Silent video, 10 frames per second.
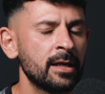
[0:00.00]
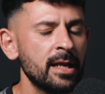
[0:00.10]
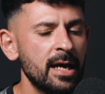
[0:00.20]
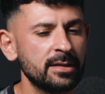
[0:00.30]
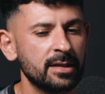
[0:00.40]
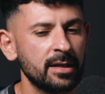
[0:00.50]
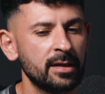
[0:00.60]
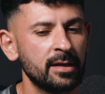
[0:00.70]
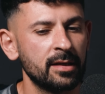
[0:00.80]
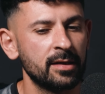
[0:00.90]
Can I ask?
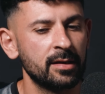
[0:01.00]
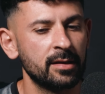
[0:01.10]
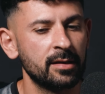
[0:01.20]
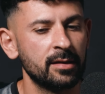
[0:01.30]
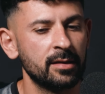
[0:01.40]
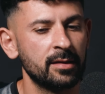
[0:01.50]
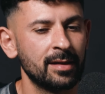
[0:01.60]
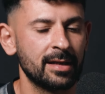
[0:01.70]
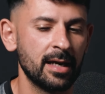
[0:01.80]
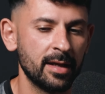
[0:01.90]

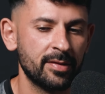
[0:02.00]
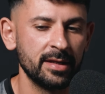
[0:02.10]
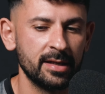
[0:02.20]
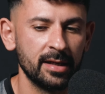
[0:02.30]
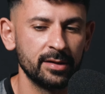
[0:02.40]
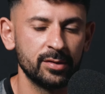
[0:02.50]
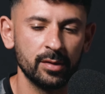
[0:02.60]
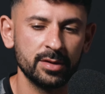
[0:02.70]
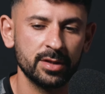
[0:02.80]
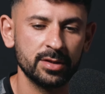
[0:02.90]
Well, I think you kind of
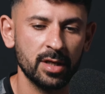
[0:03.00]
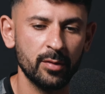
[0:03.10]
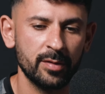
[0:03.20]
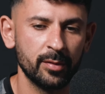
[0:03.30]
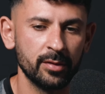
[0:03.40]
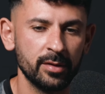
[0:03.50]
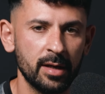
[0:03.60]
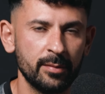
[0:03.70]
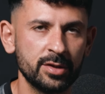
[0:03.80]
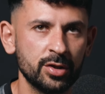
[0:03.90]
told us to start with, but
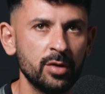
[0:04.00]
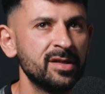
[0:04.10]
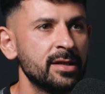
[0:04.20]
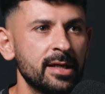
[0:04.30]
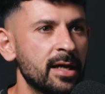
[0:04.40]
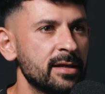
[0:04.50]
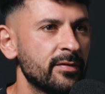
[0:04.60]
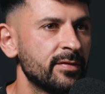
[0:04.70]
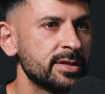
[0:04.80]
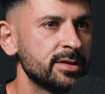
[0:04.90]
I'm assuming your dad
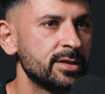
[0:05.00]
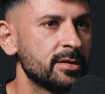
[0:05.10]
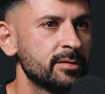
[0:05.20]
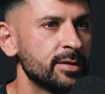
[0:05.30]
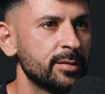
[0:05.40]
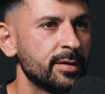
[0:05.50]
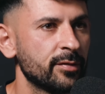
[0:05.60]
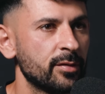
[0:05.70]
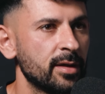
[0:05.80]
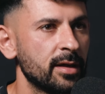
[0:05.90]
never visited you when you went
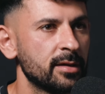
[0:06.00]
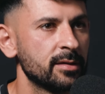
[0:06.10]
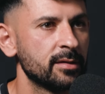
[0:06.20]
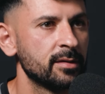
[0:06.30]
through all that.